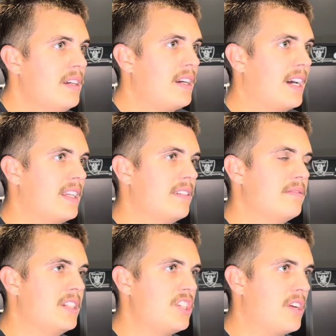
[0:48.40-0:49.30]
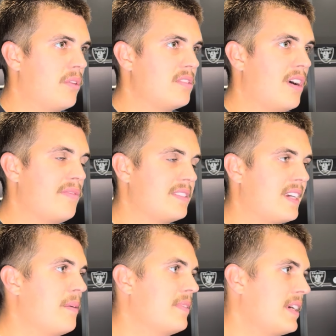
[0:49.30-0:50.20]
kind of, in general, as offense
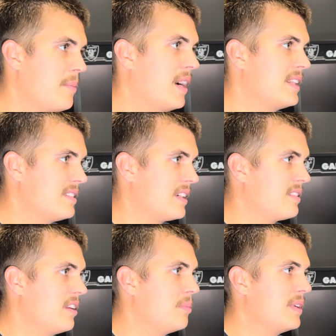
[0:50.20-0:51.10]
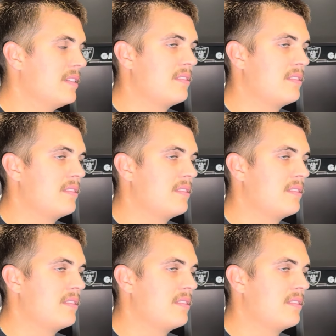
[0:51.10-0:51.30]
got behind the sticks a little bit.